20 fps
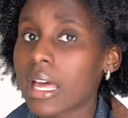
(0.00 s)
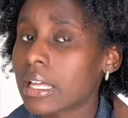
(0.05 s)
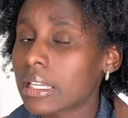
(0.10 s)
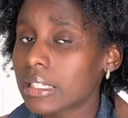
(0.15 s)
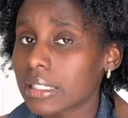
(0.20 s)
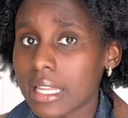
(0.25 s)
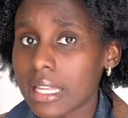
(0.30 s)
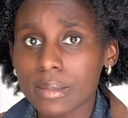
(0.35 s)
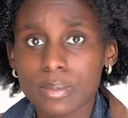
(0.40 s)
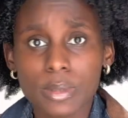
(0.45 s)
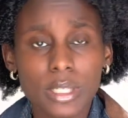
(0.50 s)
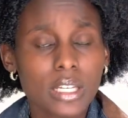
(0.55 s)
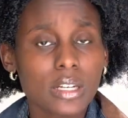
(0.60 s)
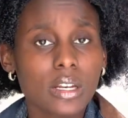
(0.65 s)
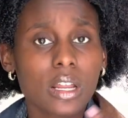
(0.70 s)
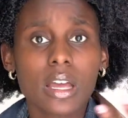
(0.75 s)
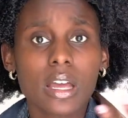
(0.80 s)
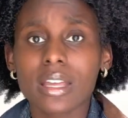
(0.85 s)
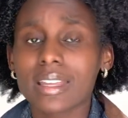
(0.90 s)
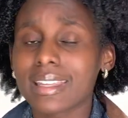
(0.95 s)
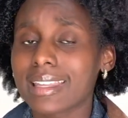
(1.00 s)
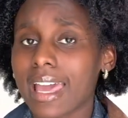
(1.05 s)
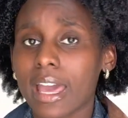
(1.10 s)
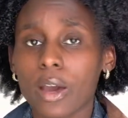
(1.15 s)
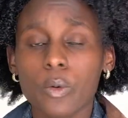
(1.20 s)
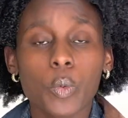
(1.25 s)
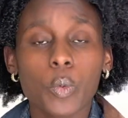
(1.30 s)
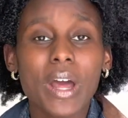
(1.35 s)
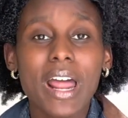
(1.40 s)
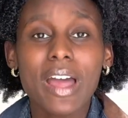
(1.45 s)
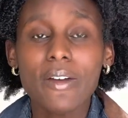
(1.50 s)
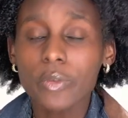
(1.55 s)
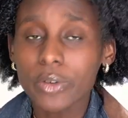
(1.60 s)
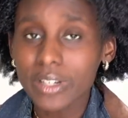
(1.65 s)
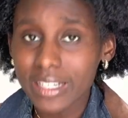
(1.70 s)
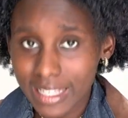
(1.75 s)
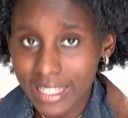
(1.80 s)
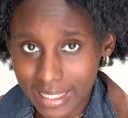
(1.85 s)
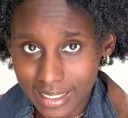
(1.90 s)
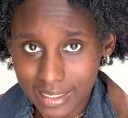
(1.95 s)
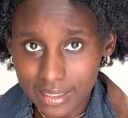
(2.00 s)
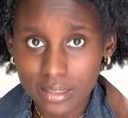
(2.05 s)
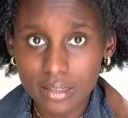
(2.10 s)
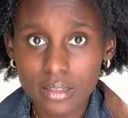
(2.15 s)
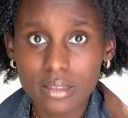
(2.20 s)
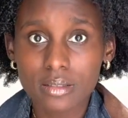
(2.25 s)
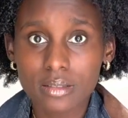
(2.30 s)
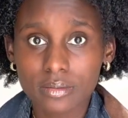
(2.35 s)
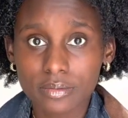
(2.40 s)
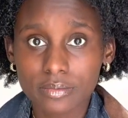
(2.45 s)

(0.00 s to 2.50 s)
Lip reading: lesbian, gay, whatever it is,